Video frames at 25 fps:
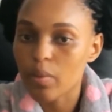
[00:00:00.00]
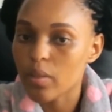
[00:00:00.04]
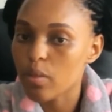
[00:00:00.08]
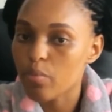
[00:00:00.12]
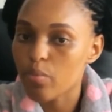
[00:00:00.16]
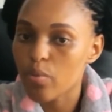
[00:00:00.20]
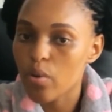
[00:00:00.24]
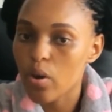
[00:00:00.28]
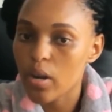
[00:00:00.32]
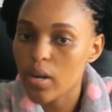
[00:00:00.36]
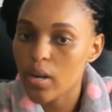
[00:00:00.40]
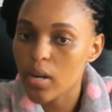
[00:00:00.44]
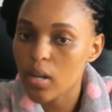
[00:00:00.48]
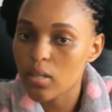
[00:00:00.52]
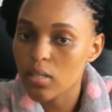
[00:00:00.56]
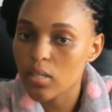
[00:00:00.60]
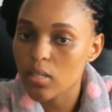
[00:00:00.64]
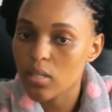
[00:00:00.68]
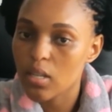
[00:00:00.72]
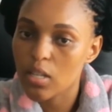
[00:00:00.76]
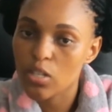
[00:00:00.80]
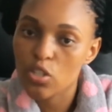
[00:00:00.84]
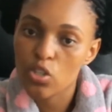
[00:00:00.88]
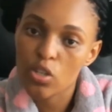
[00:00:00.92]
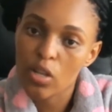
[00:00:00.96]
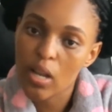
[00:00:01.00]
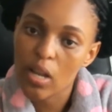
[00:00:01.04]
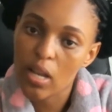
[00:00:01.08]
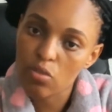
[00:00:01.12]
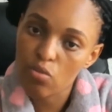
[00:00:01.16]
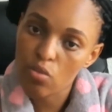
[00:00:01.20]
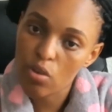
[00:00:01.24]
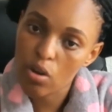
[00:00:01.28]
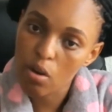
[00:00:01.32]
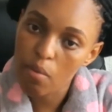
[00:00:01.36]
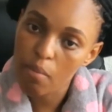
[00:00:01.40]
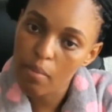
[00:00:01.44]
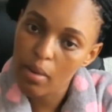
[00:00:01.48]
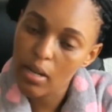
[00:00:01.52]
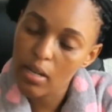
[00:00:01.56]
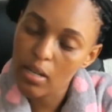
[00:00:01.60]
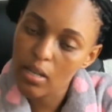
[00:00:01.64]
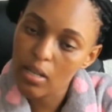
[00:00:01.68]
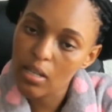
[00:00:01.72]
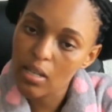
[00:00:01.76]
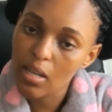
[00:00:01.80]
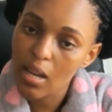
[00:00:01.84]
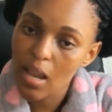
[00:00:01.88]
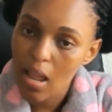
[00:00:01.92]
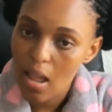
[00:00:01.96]
the product that you guys
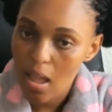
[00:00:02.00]
recommended,